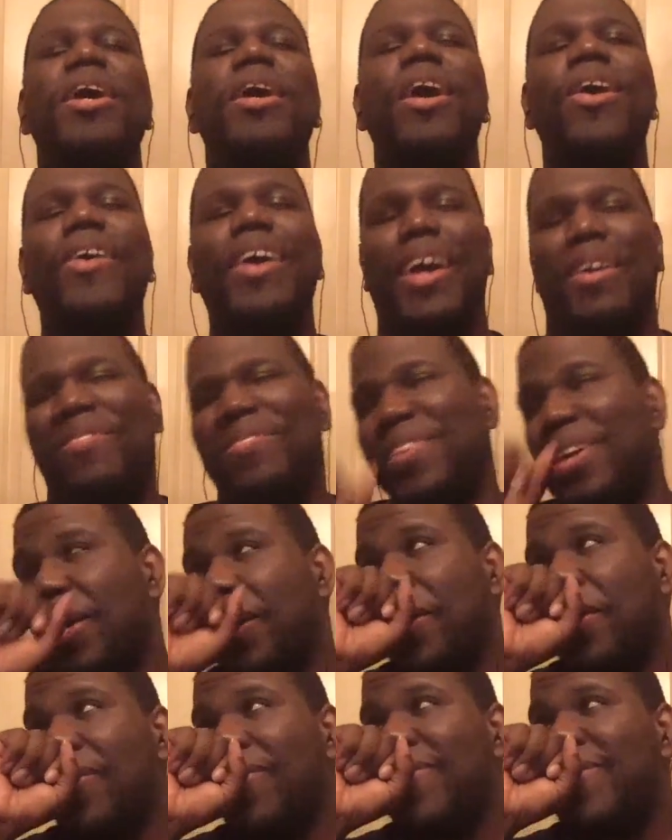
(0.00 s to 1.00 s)
Okay.
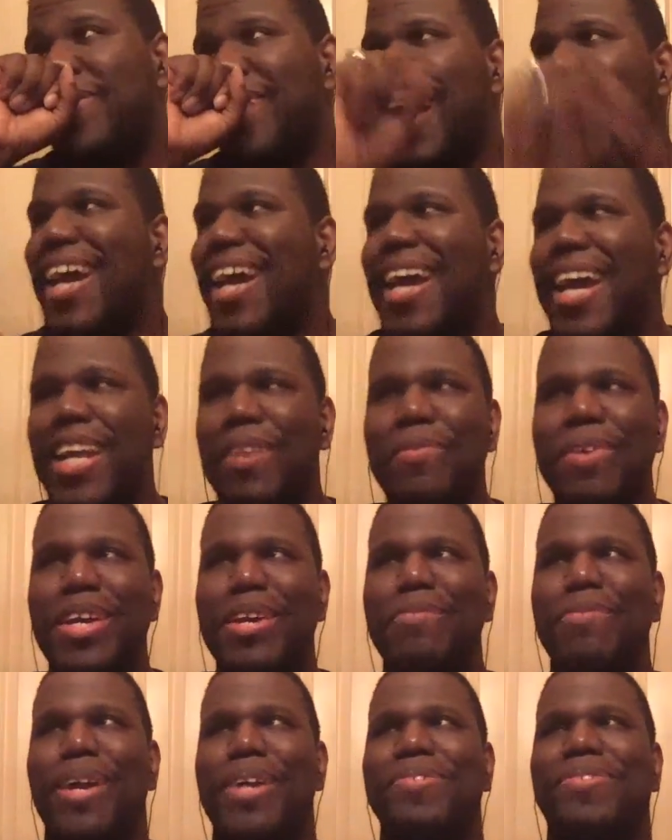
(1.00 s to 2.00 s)
That
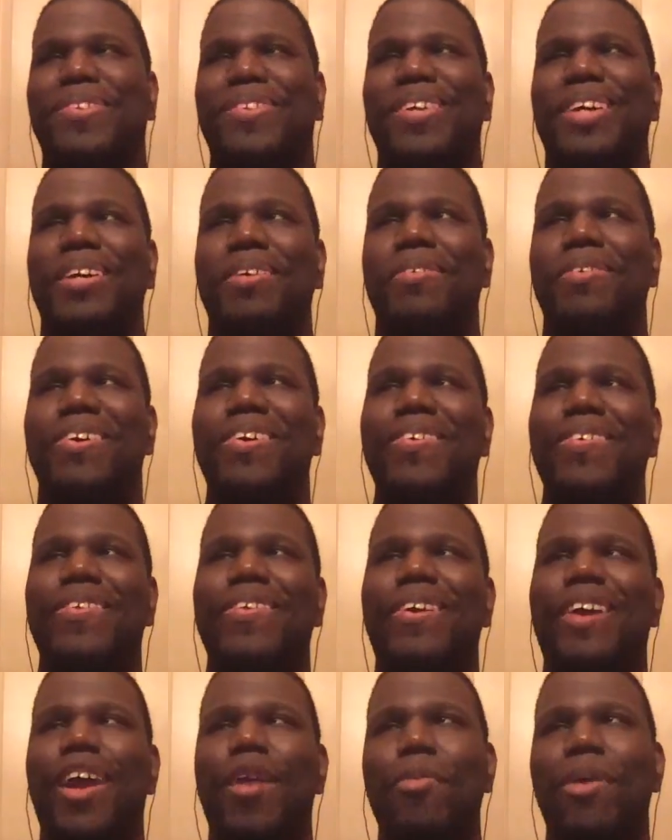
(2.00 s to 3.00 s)
anime basically
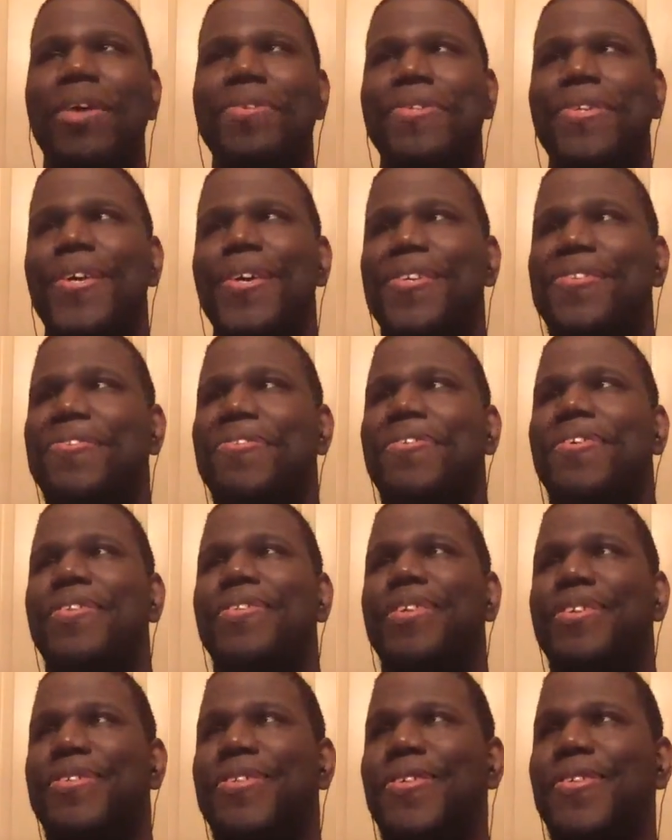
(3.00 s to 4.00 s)
everybody says
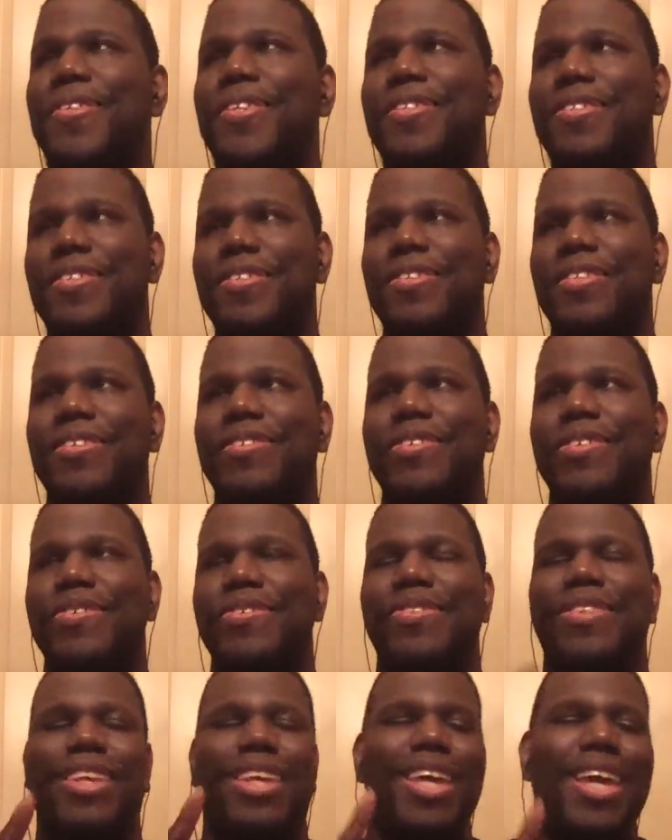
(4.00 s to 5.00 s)
this is
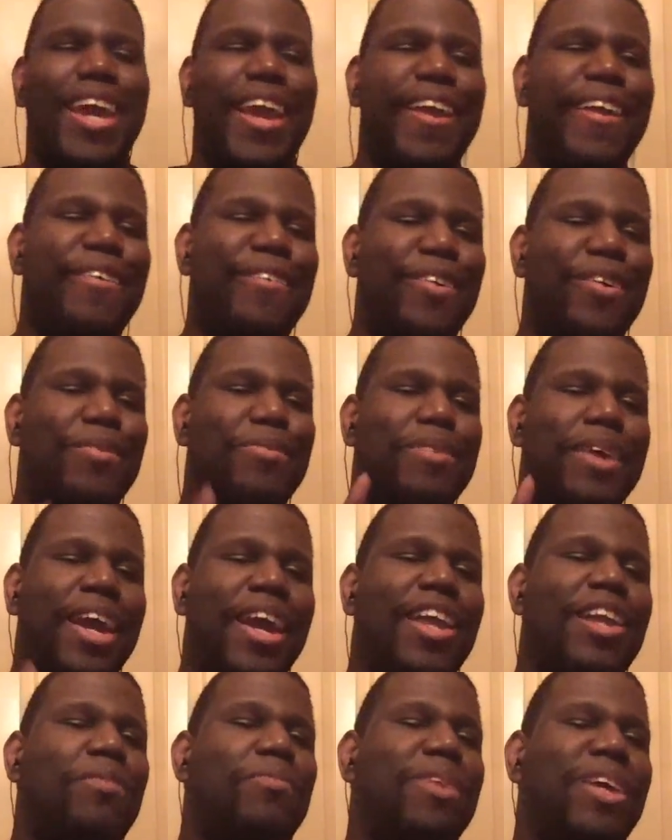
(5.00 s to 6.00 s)
the harem
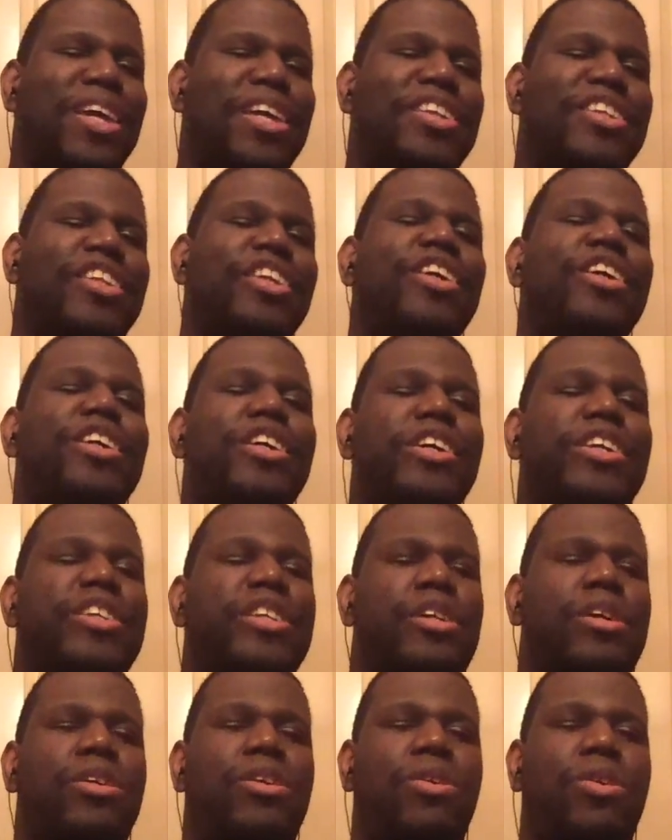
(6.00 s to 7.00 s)
anime done
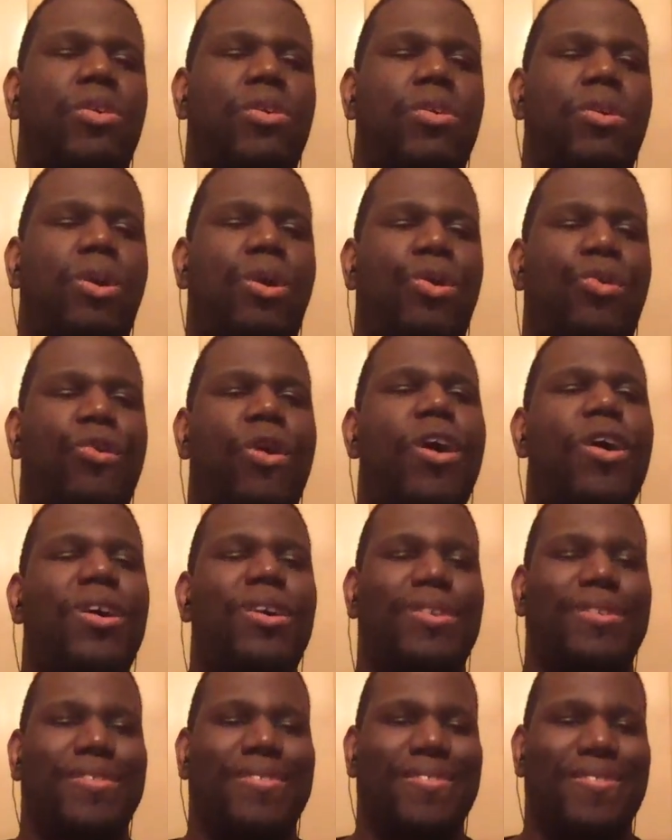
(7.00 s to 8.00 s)
wrong